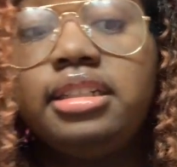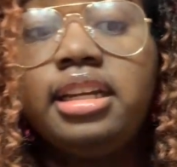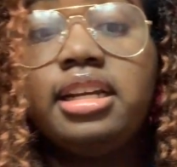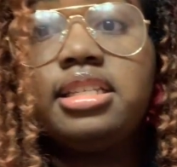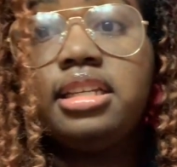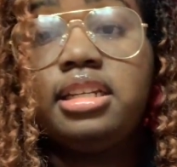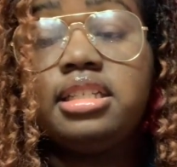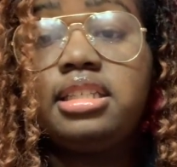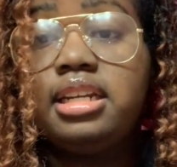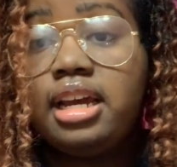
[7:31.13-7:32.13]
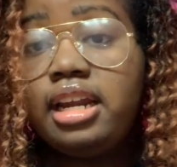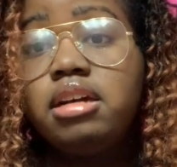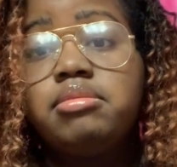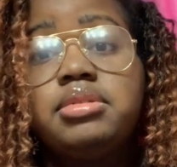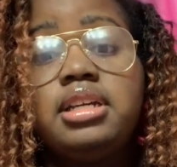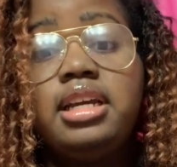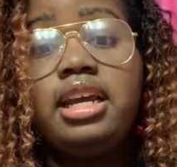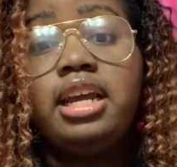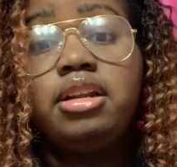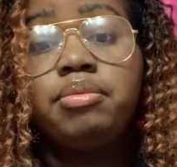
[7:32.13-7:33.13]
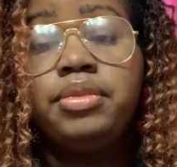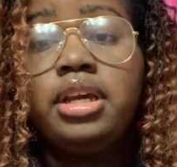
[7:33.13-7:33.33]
Yes, it is 10 items, and